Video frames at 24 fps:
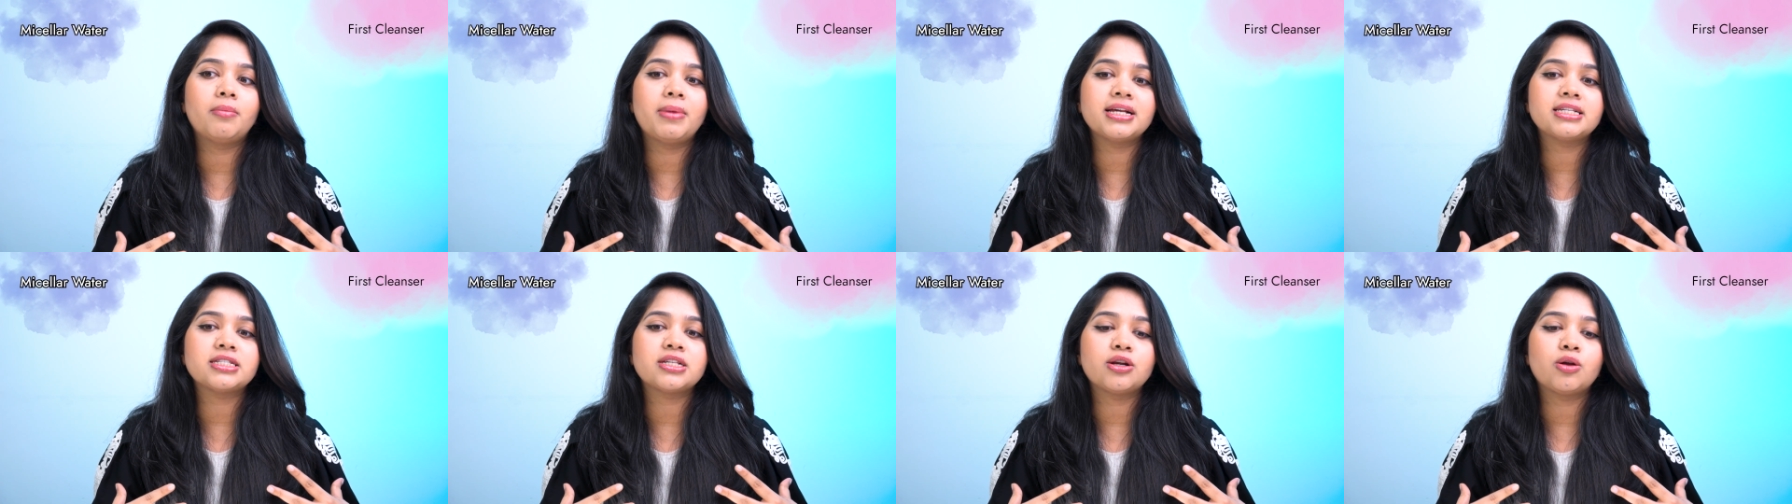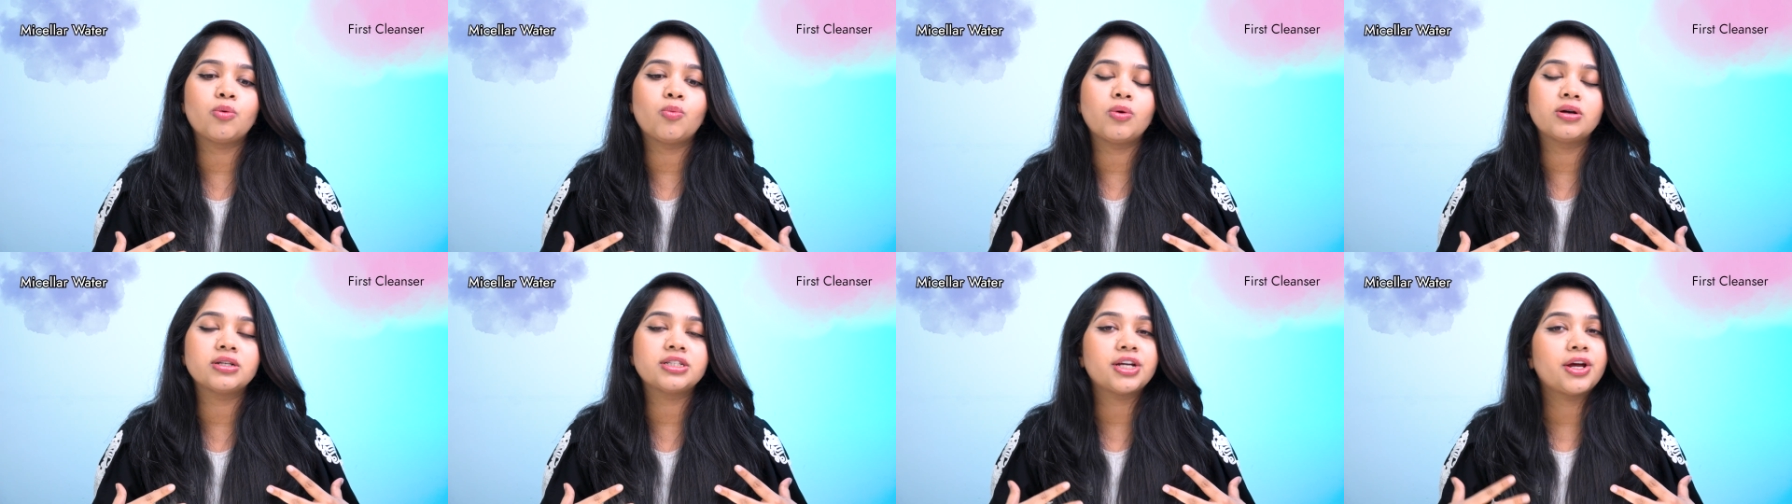
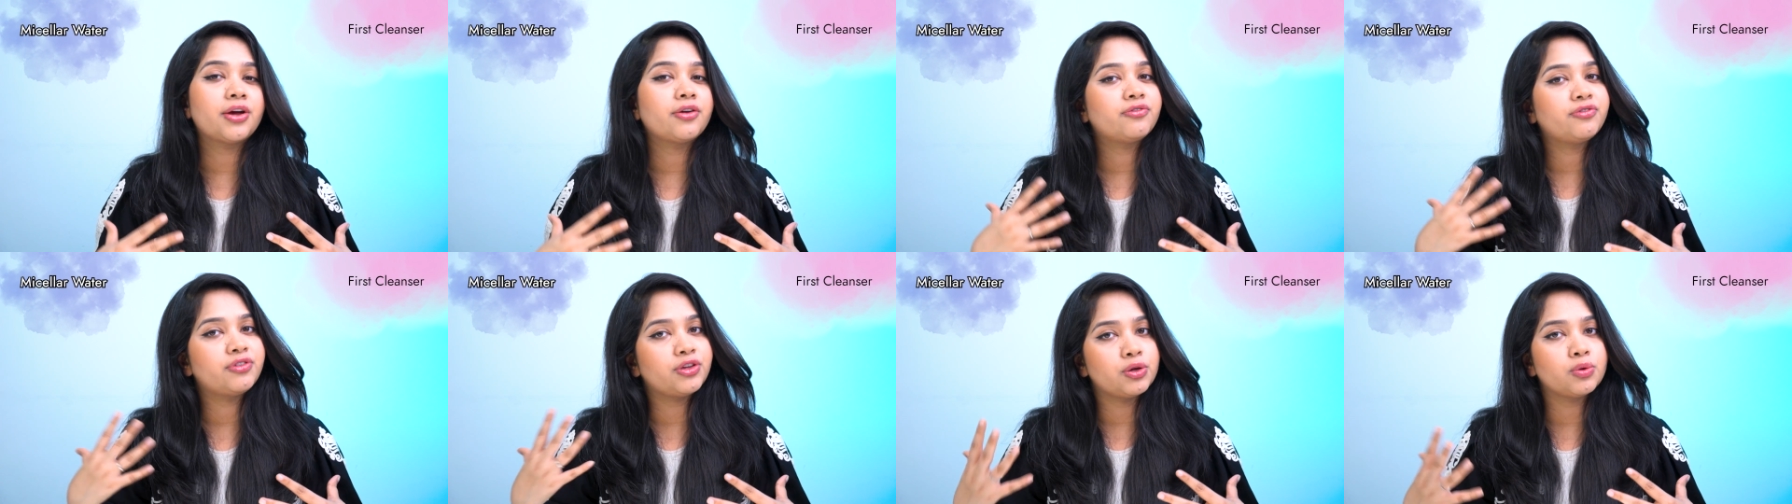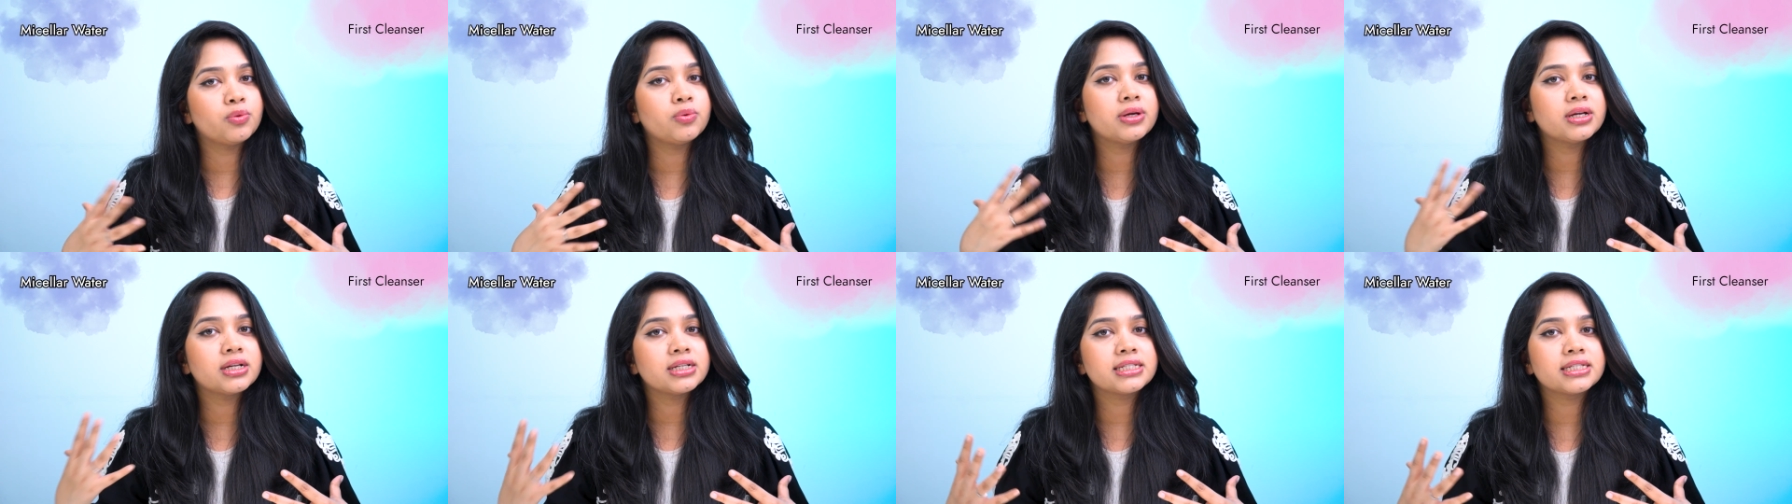micellar water a
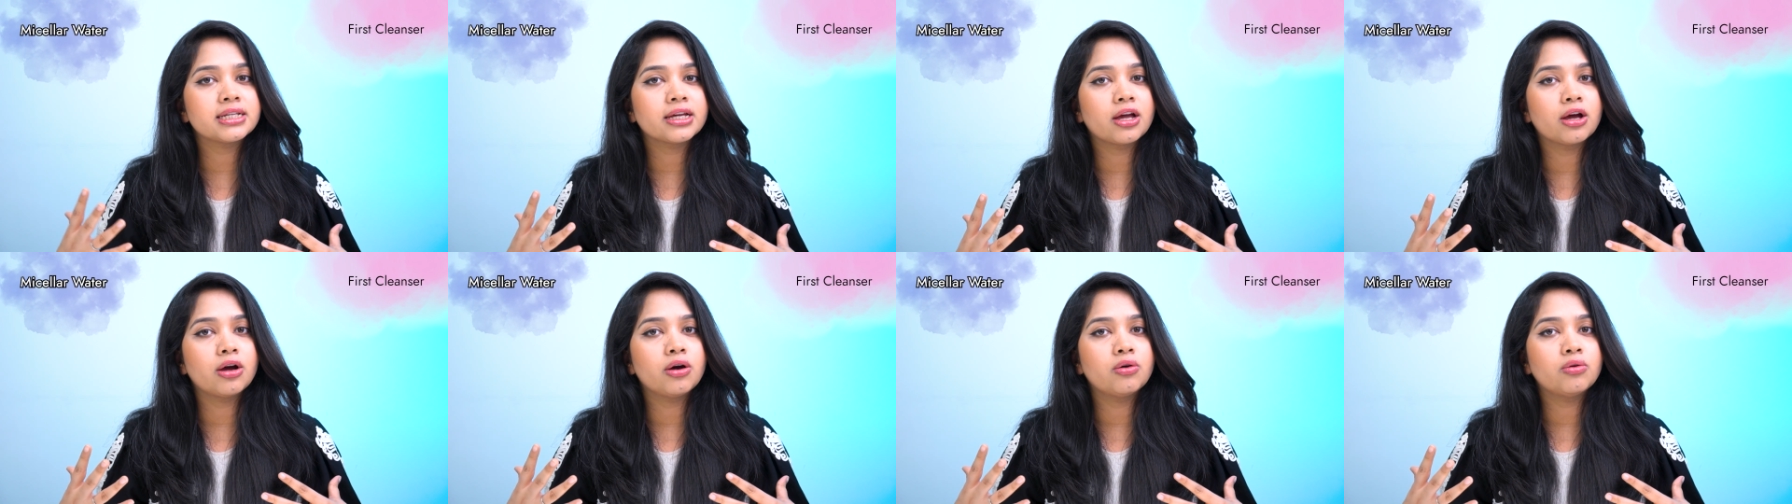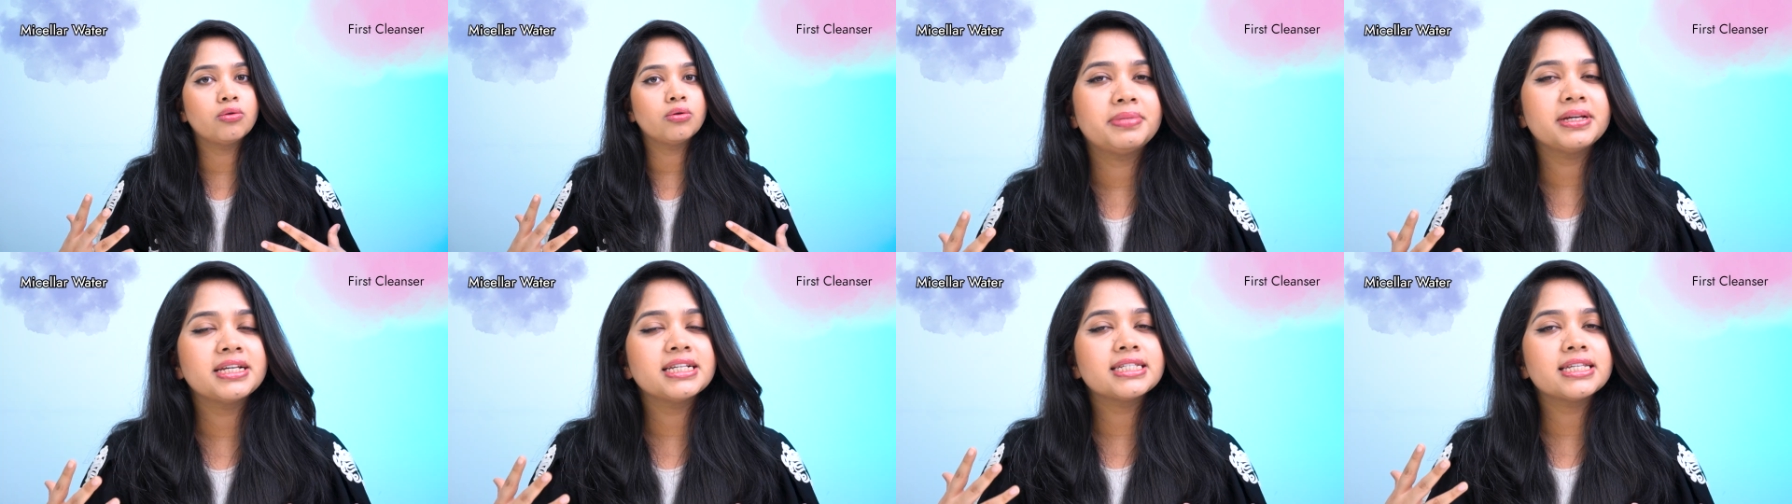few years
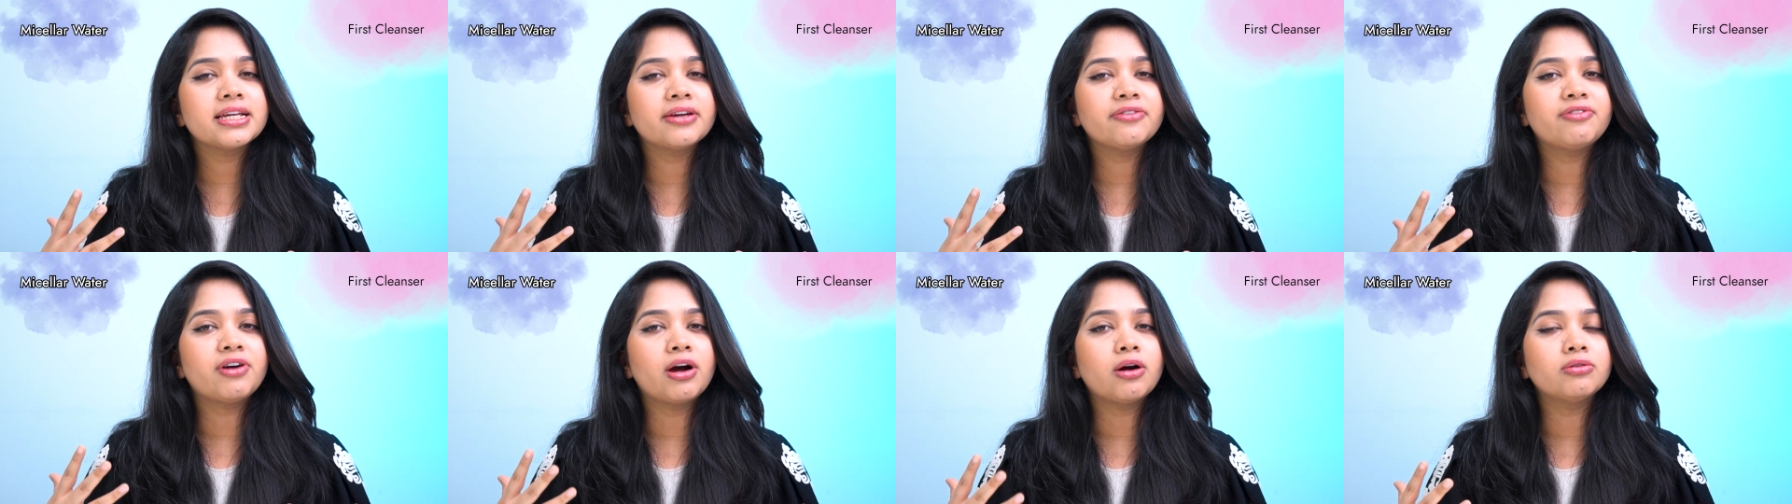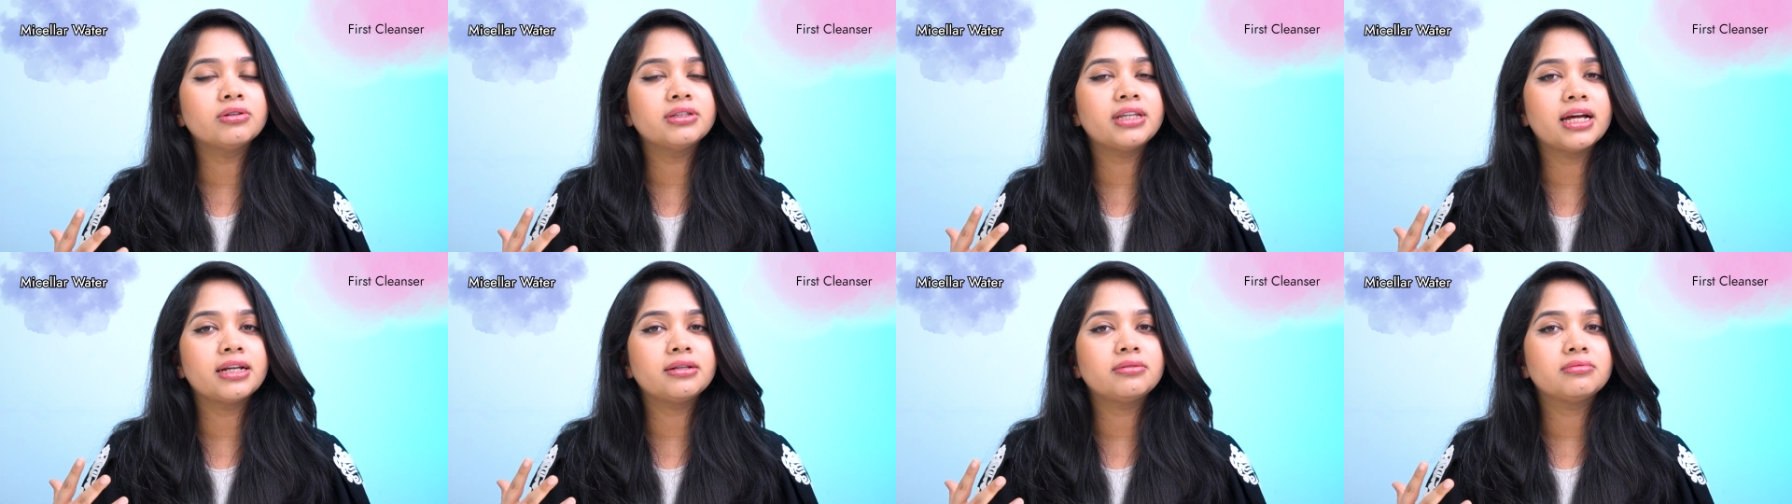ago because I
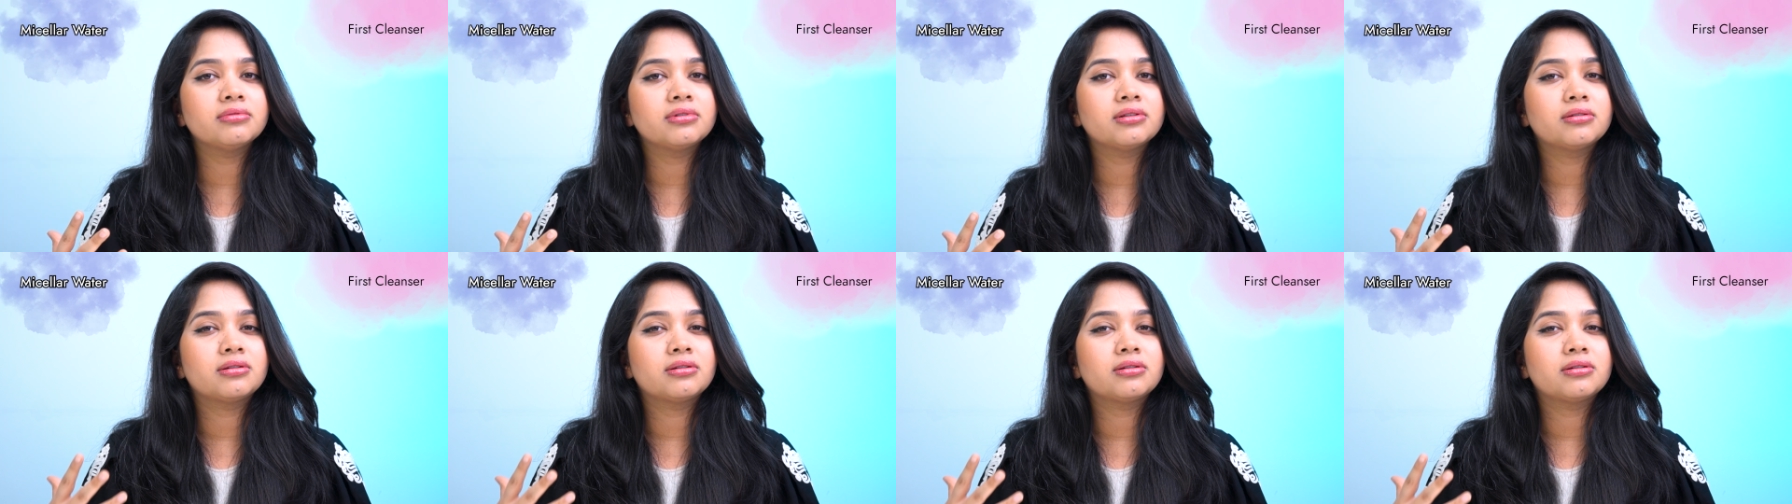found that